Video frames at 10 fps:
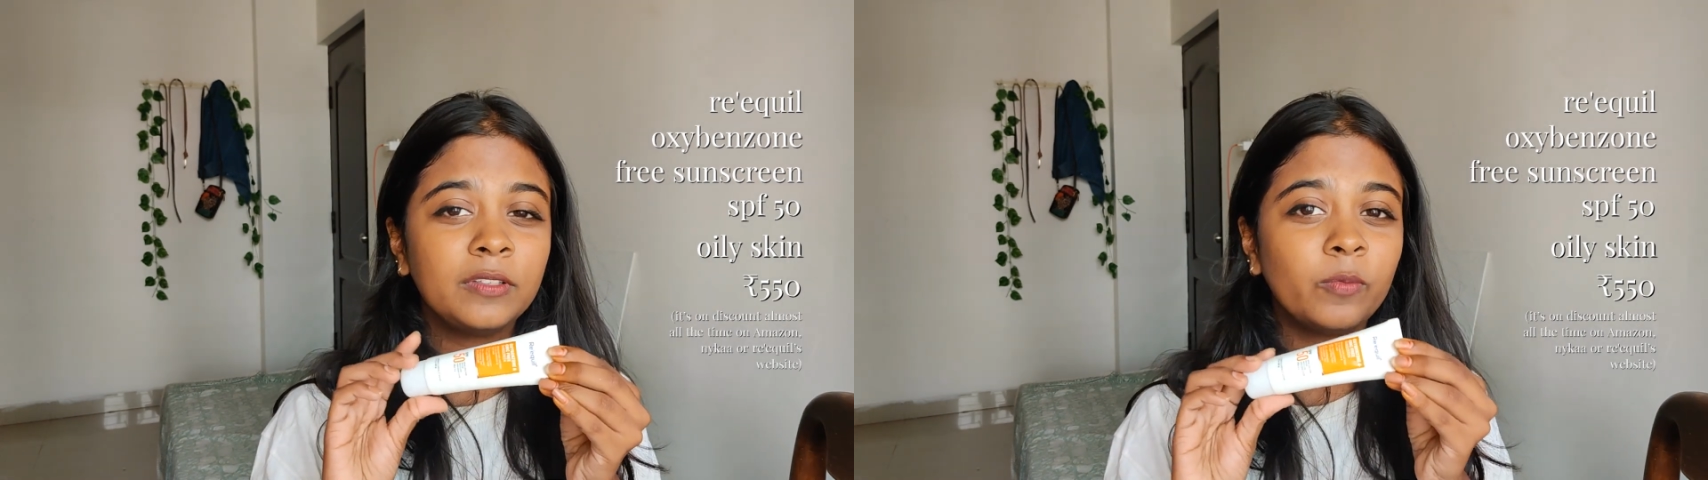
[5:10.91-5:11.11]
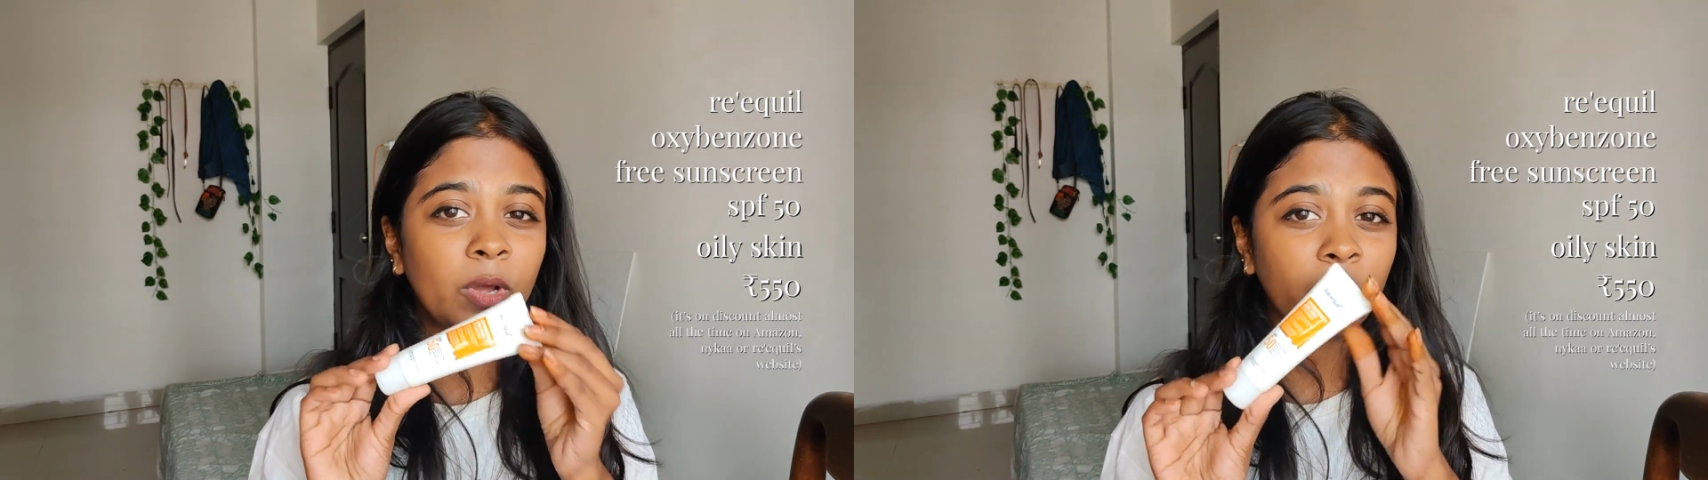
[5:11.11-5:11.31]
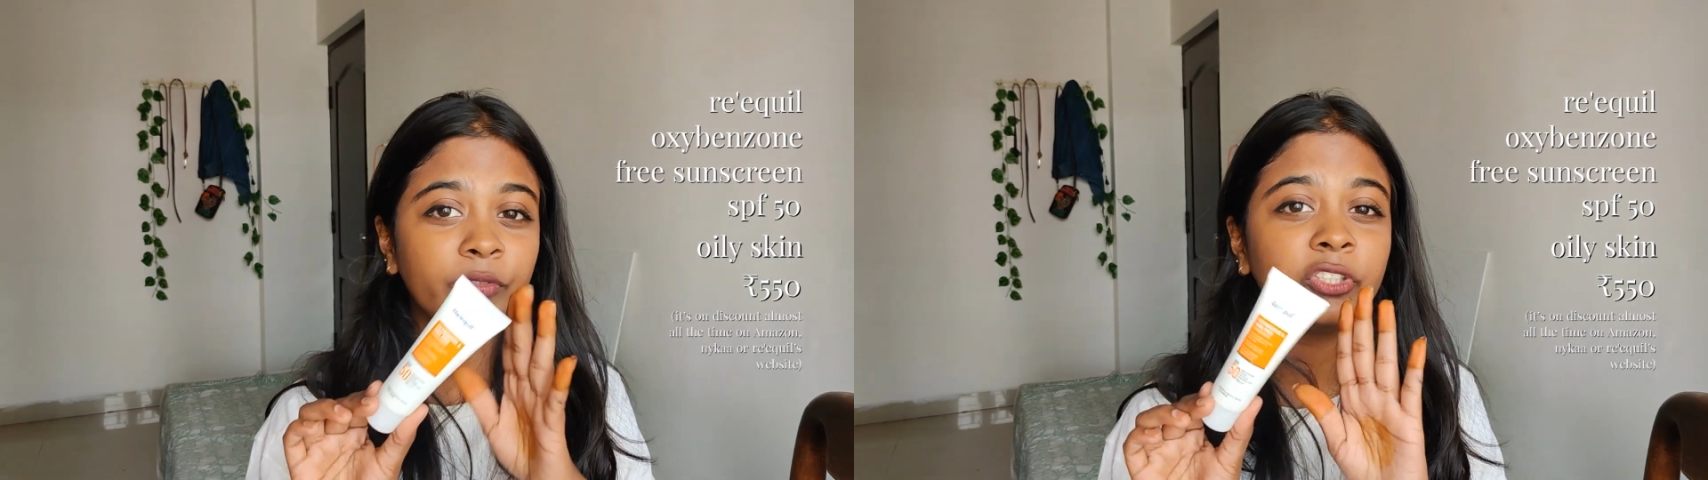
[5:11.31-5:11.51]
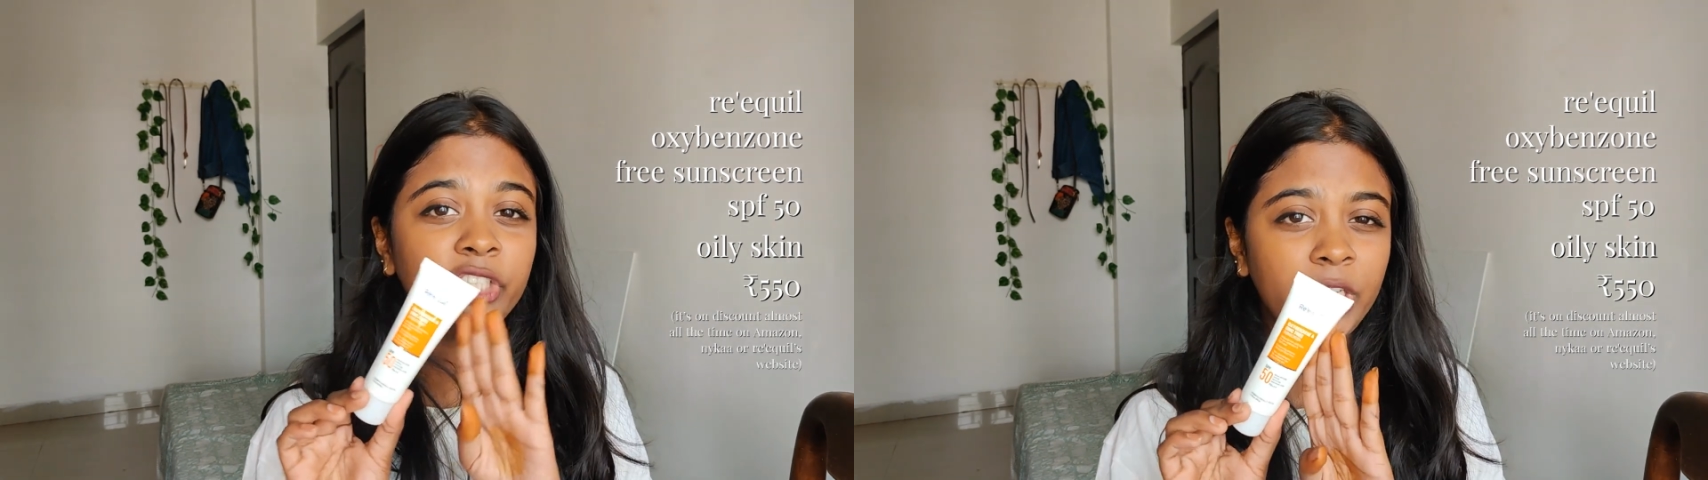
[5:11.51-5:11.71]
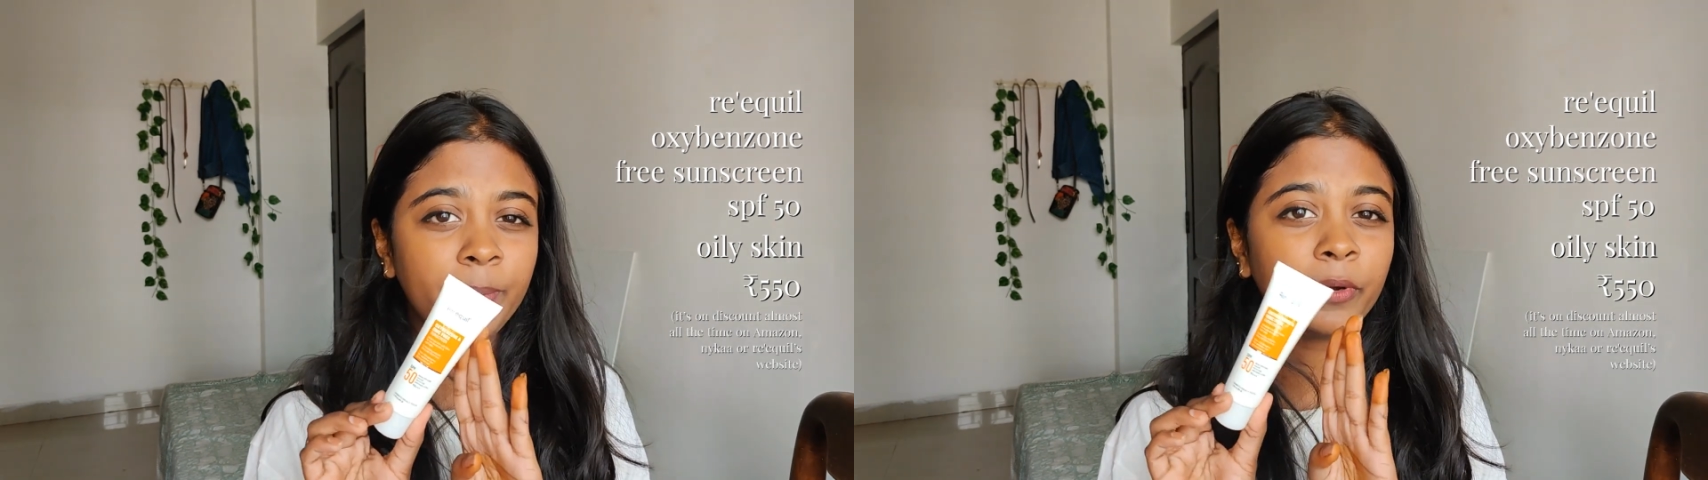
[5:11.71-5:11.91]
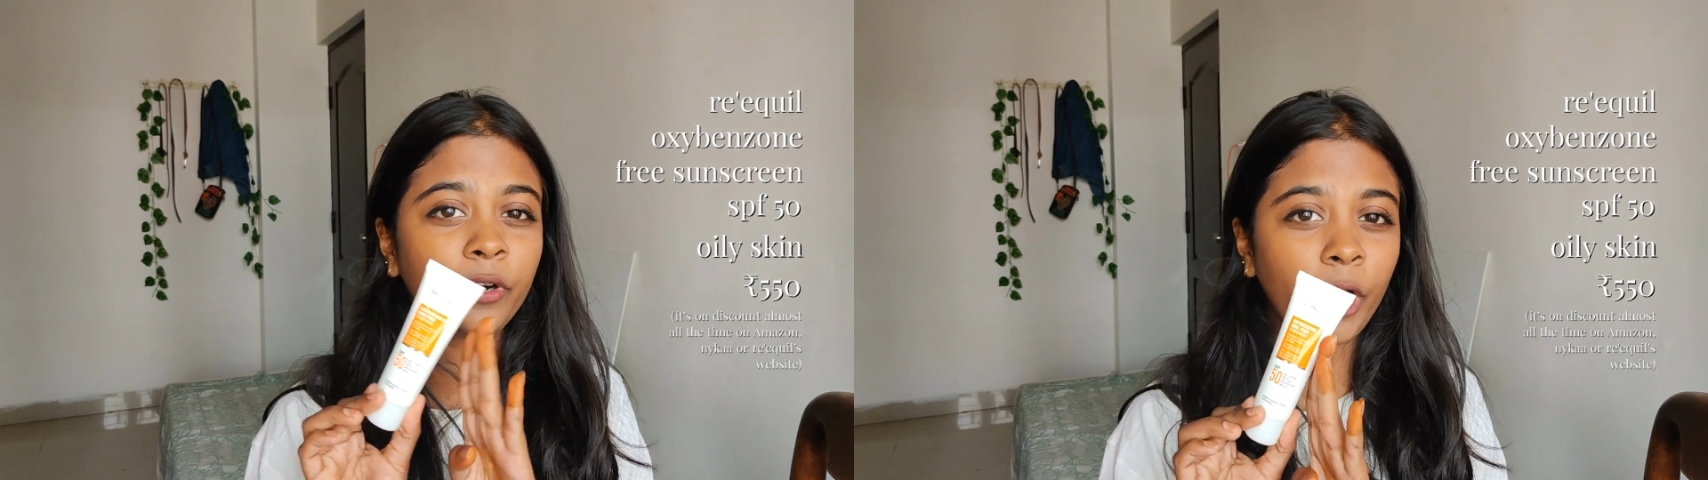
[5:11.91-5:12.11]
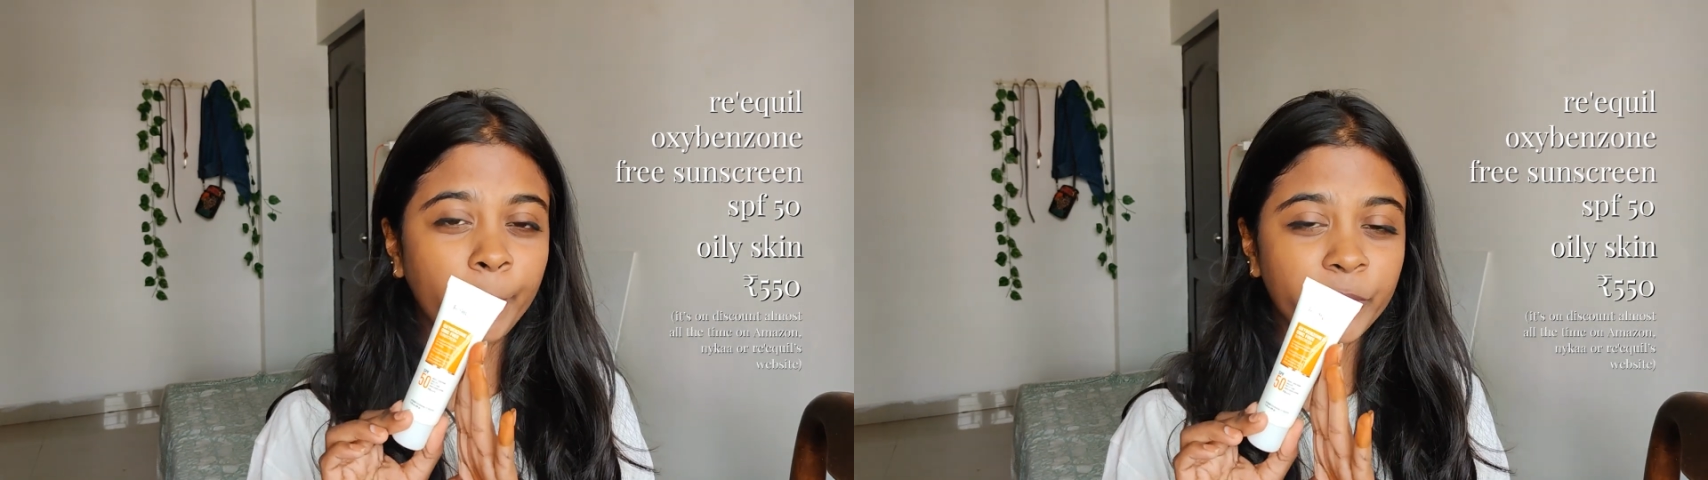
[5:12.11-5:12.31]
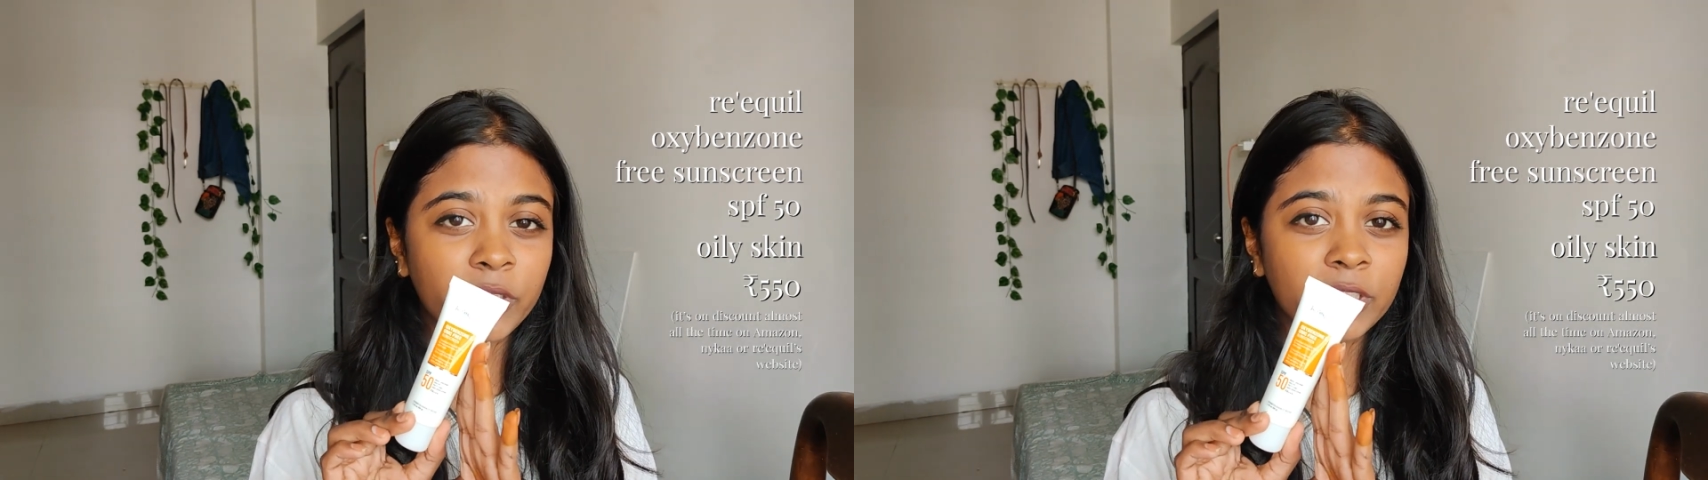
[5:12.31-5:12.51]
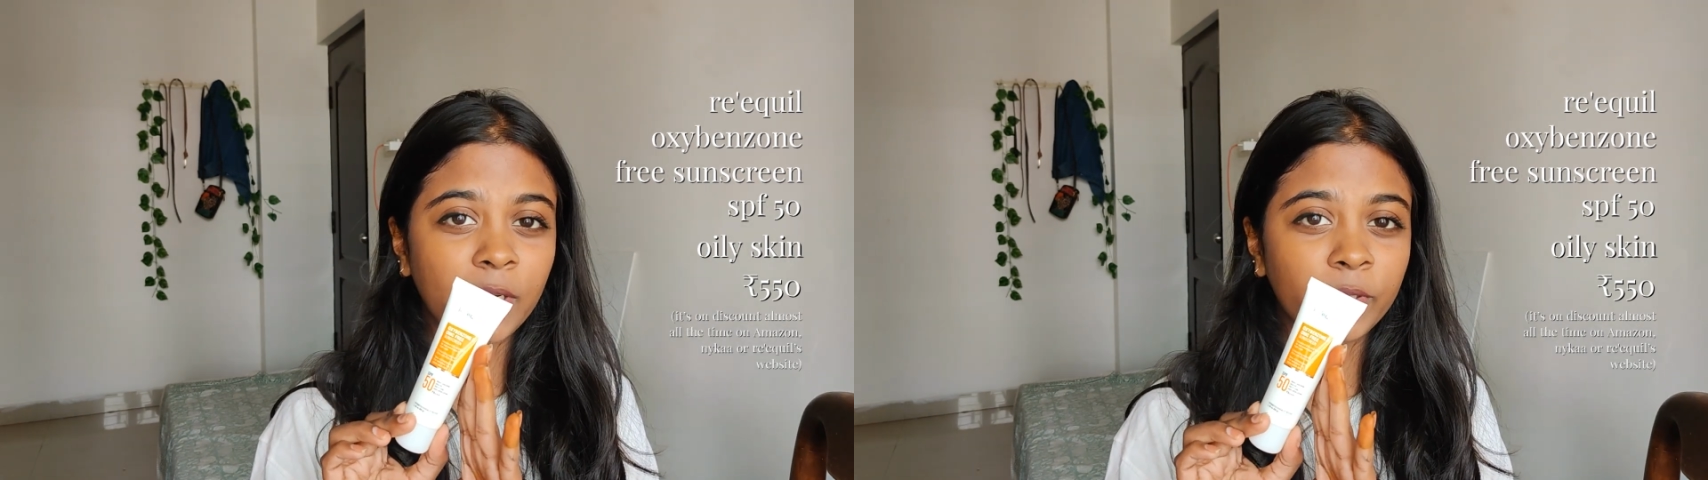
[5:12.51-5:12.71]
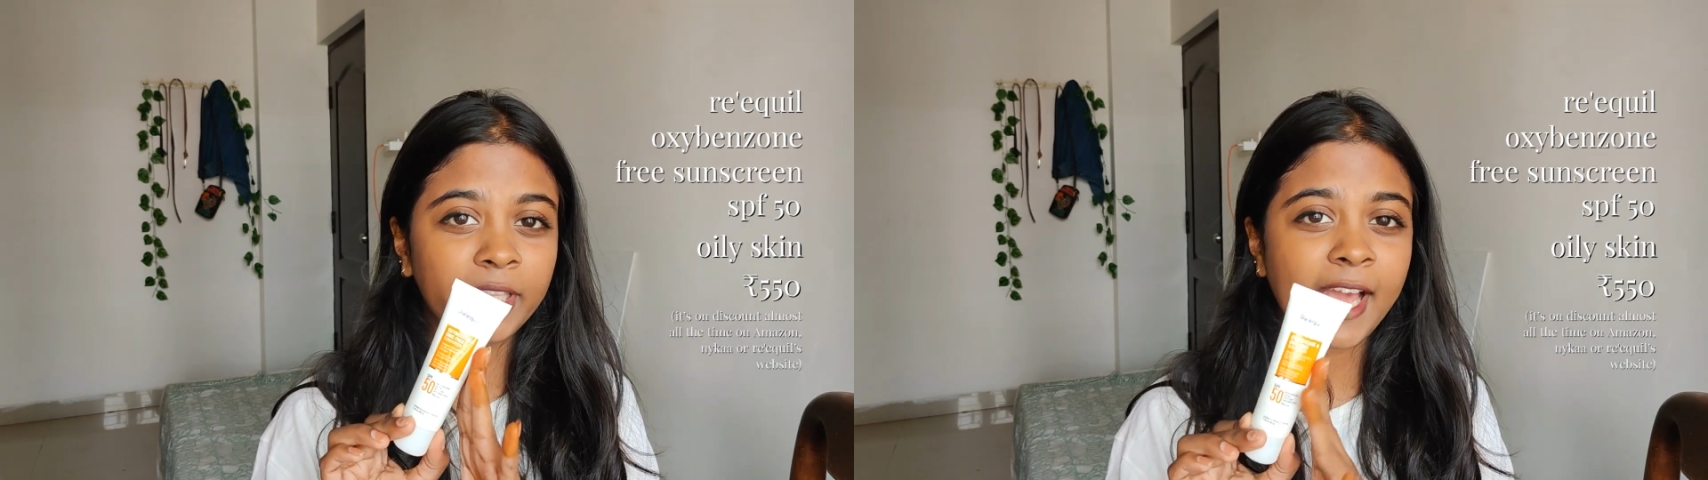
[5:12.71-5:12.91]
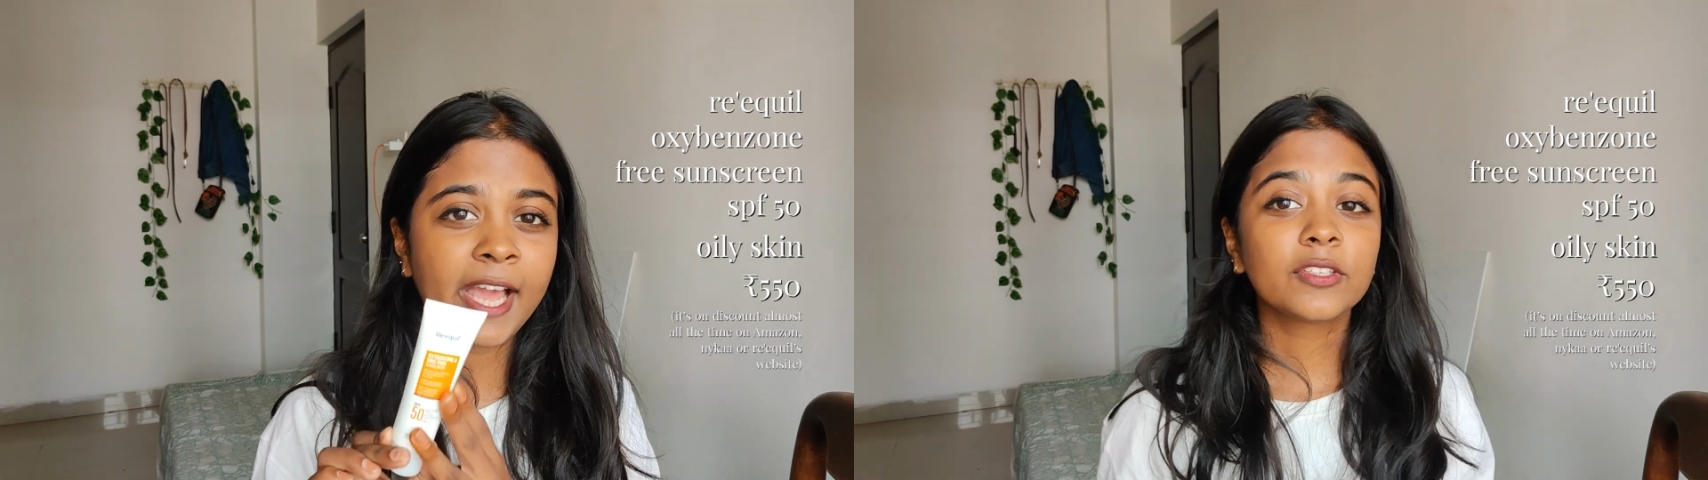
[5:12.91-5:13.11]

one of the cheaper options out there.